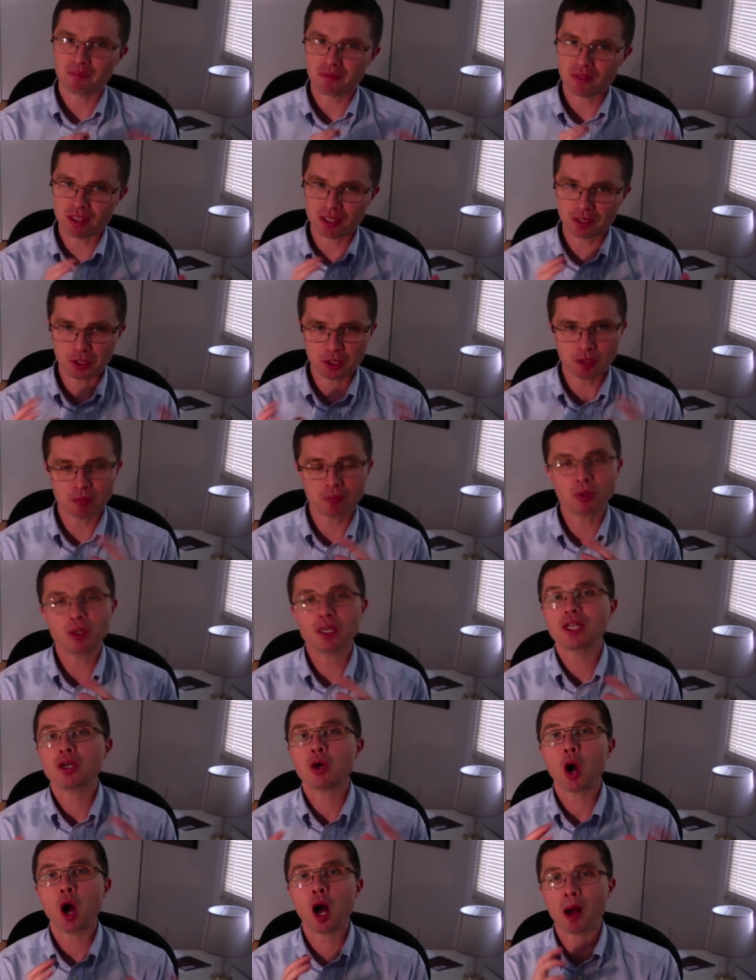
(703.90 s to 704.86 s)
This is a pretty
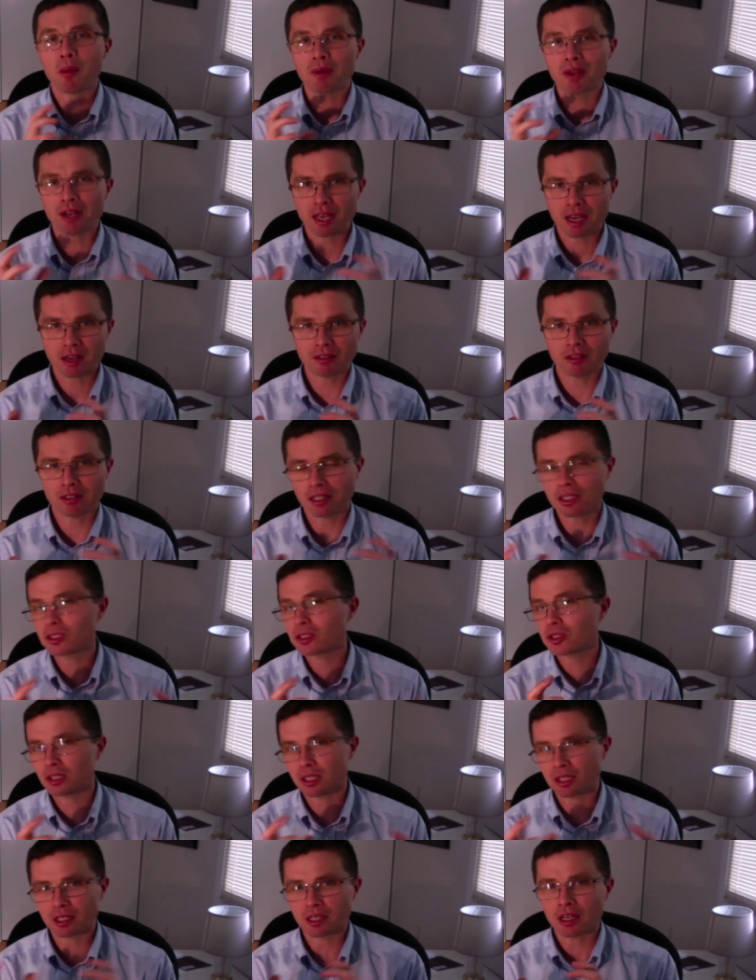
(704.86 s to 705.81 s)
common
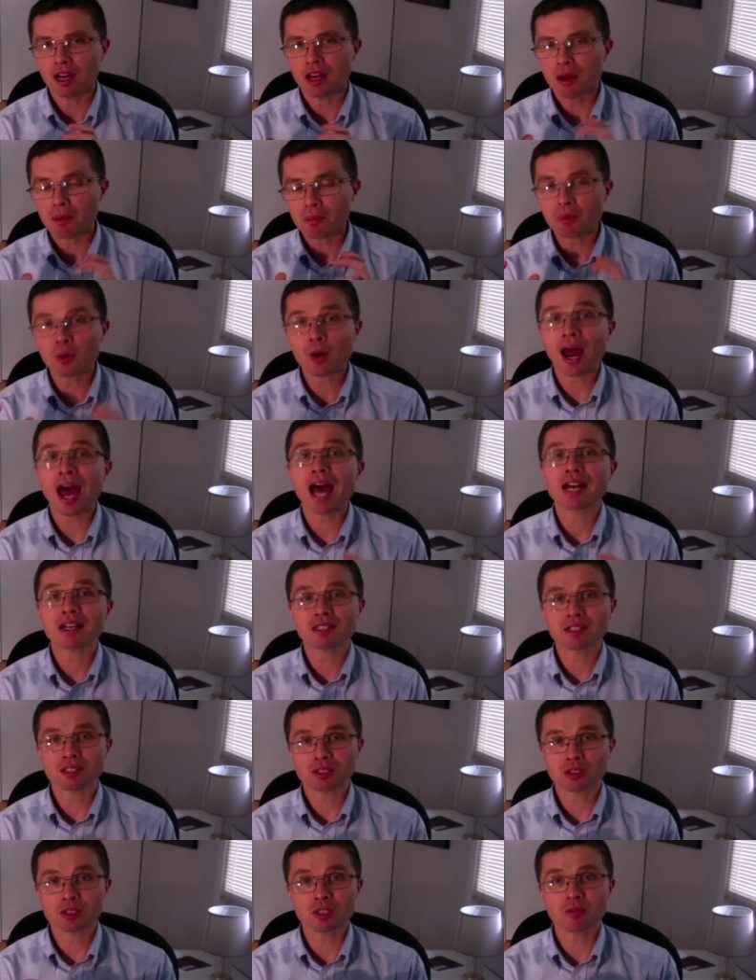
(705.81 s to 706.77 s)
Hellenistic
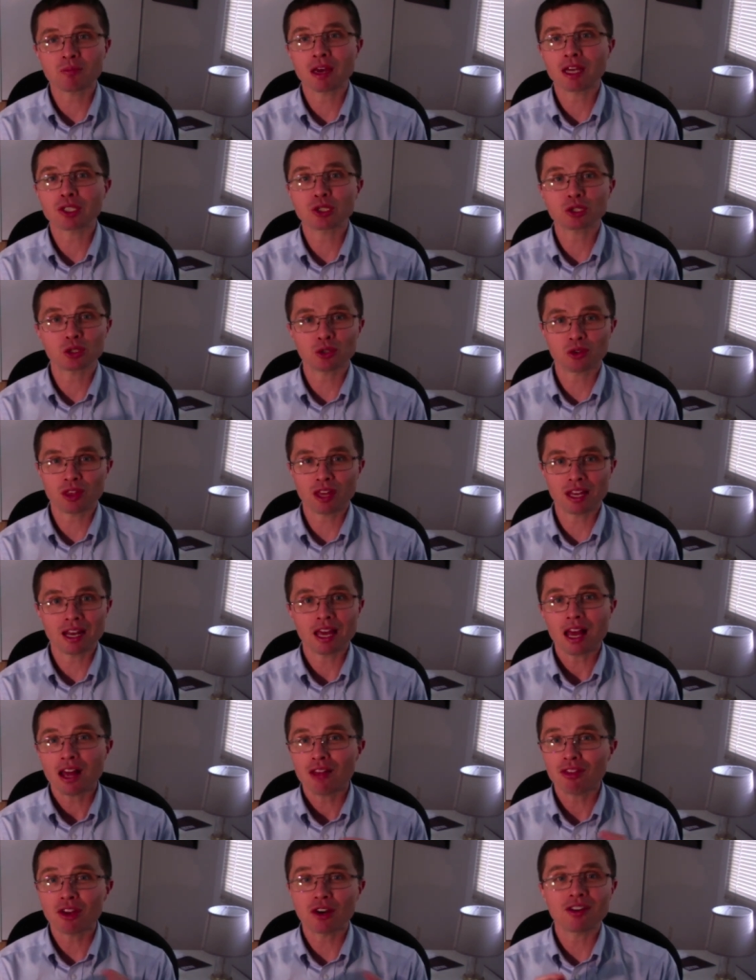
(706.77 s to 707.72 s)
practice to make sure that
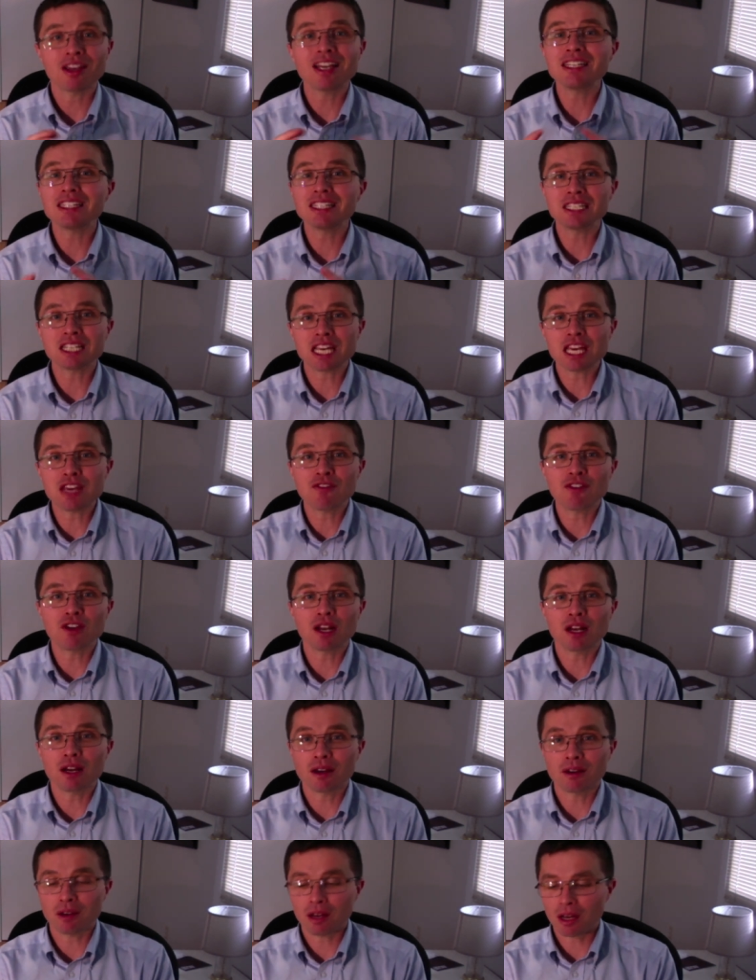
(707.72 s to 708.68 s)
there isn't
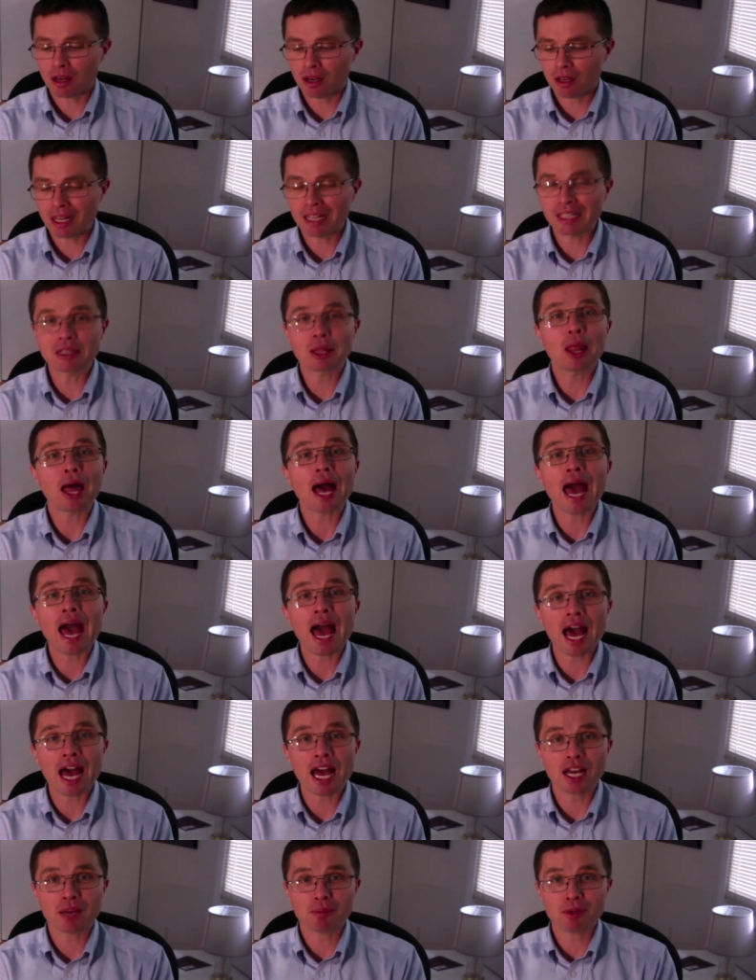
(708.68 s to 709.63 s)
even a
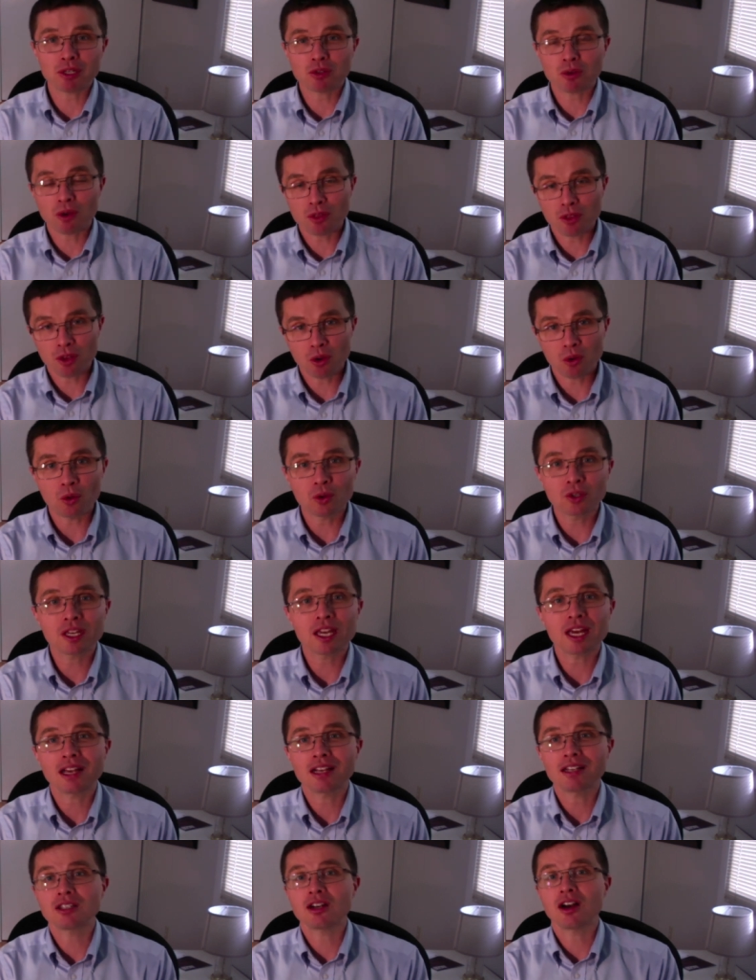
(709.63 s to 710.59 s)
lag between the old
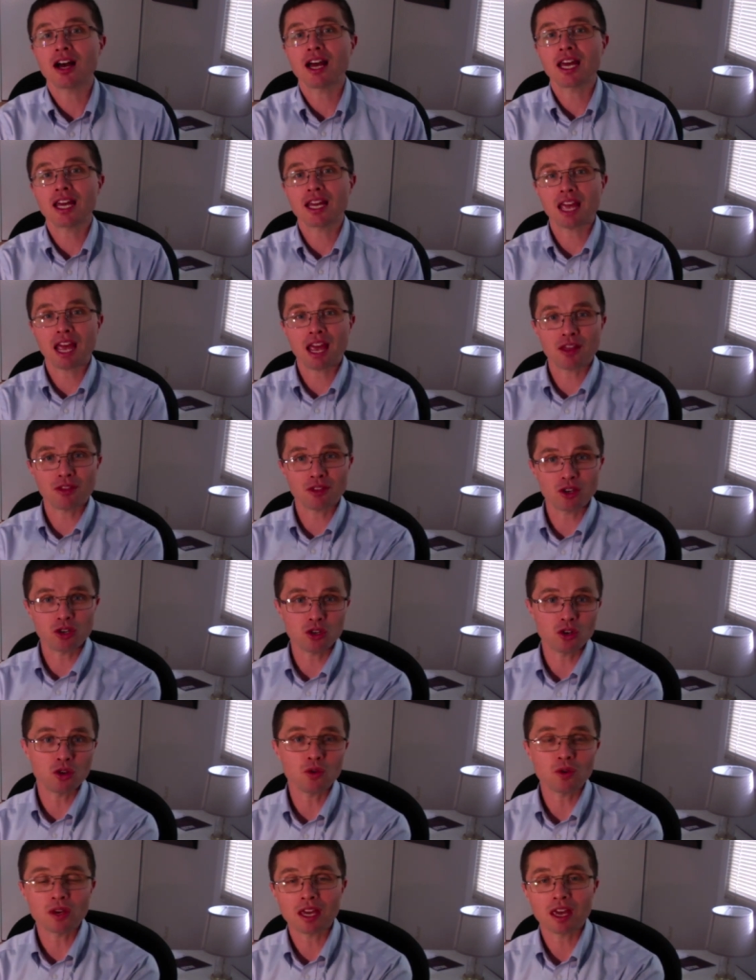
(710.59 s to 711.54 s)
king dying and the
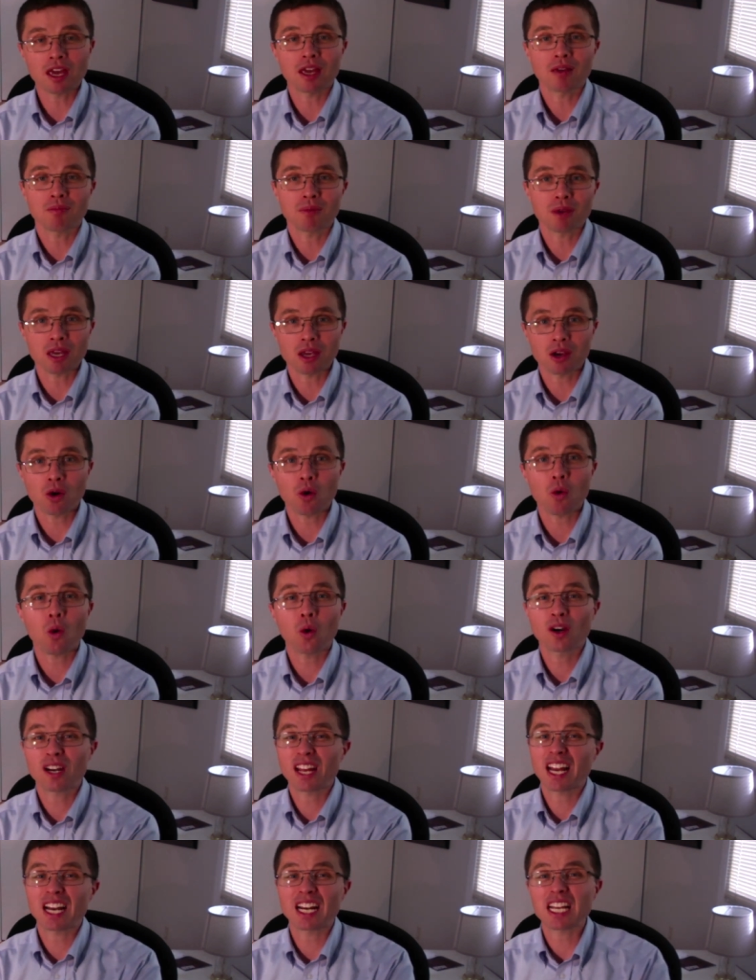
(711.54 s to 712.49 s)
new king being
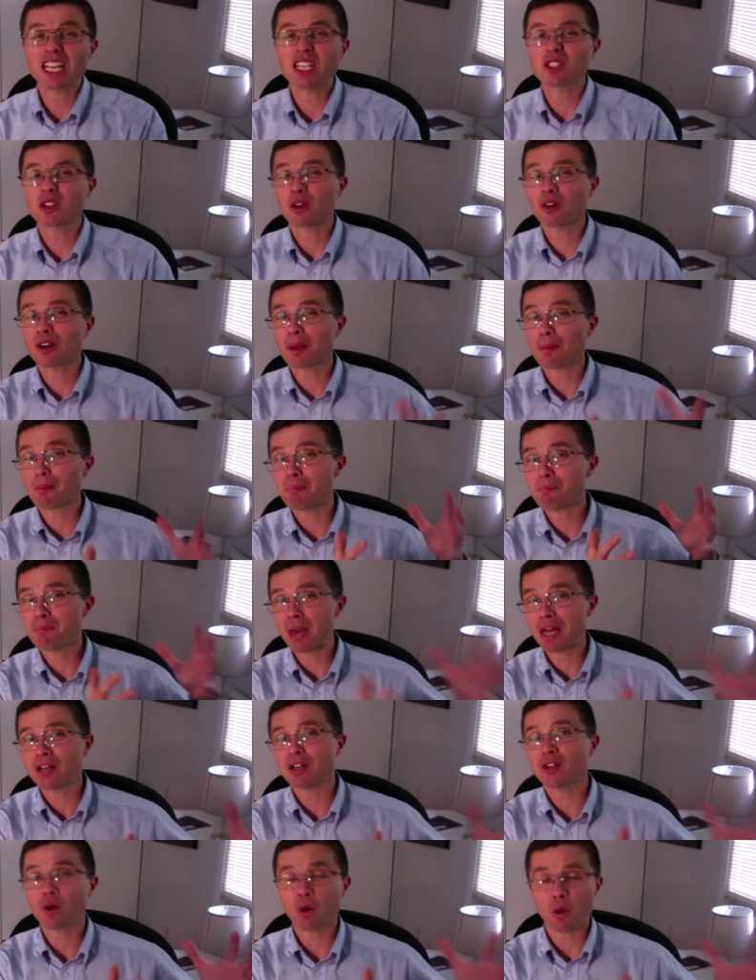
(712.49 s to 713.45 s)
coronated. He's already
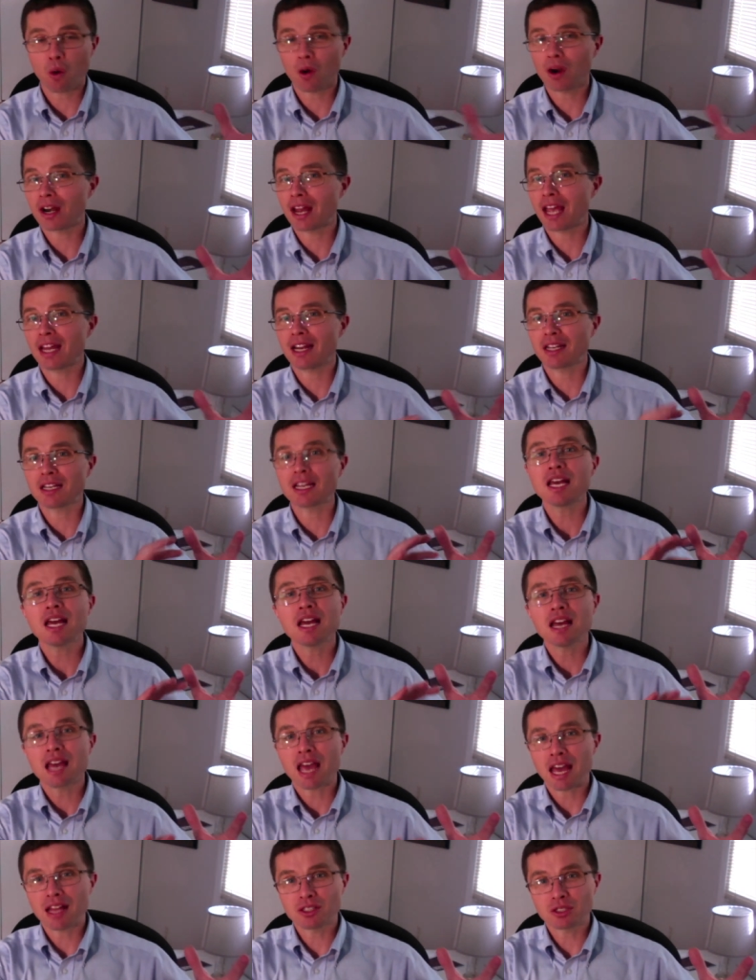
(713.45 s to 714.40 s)
been coronated,
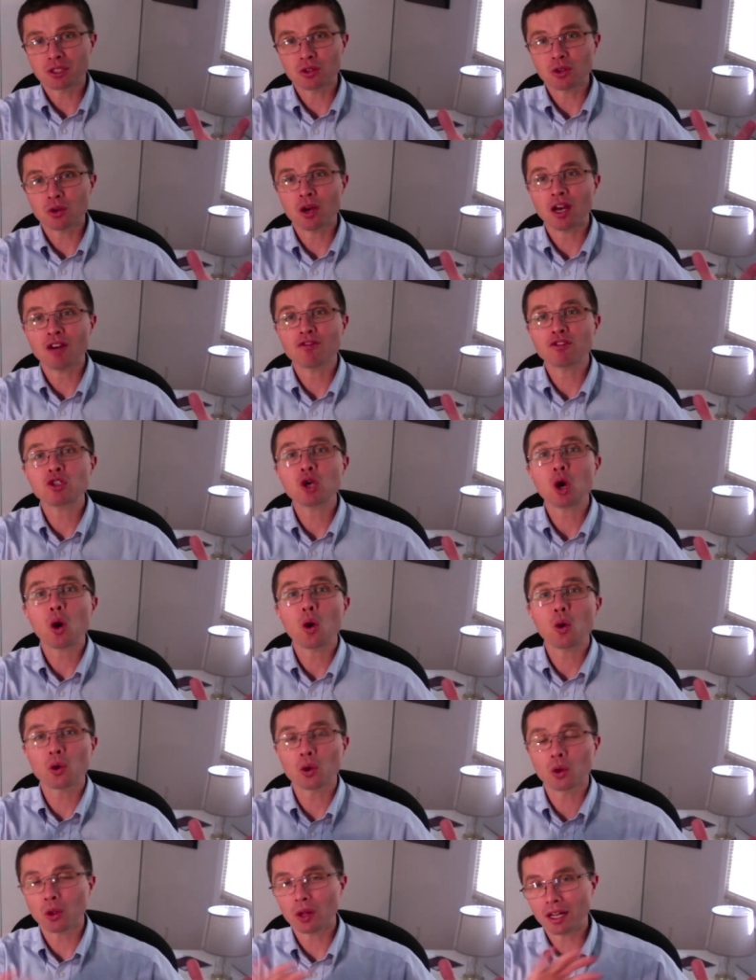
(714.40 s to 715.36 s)
and so you have
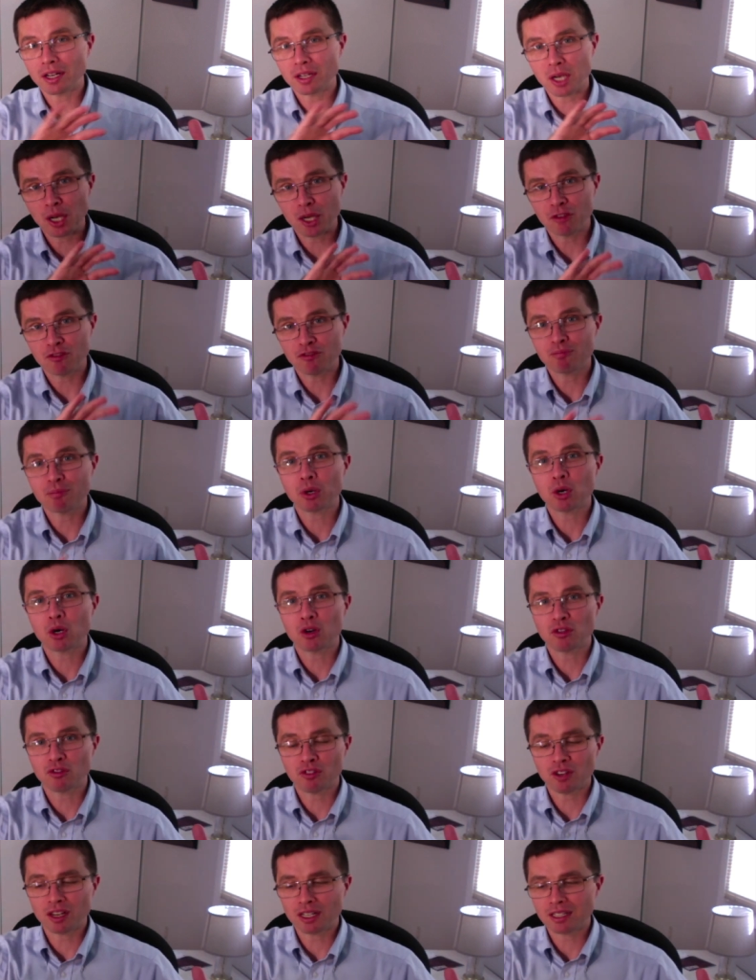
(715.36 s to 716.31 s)
total and kind of
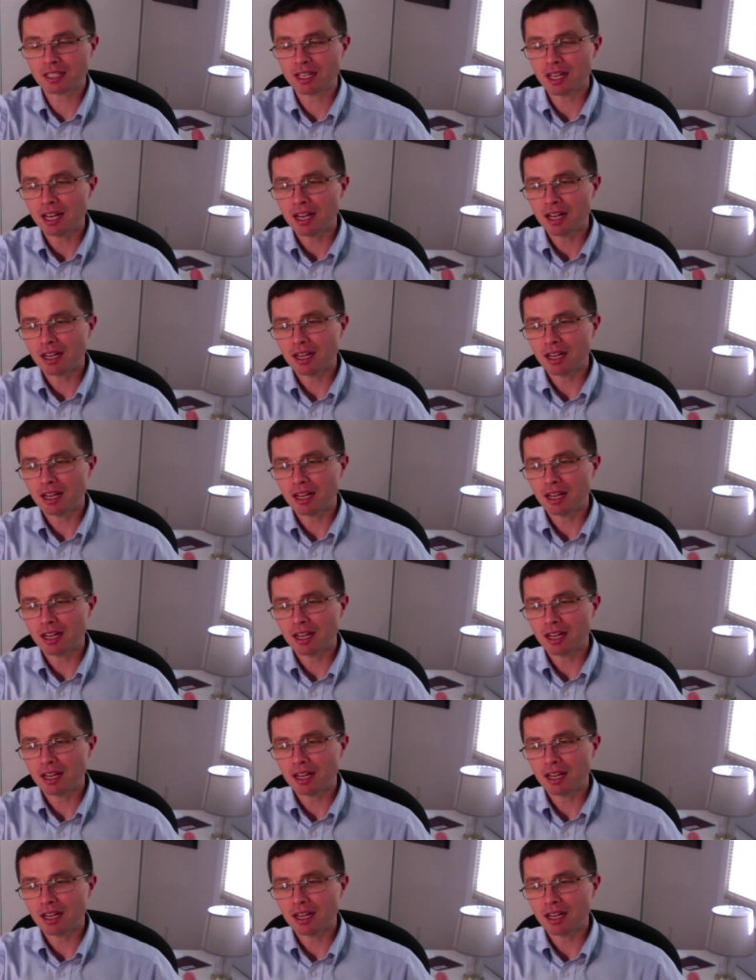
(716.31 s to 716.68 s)
perfect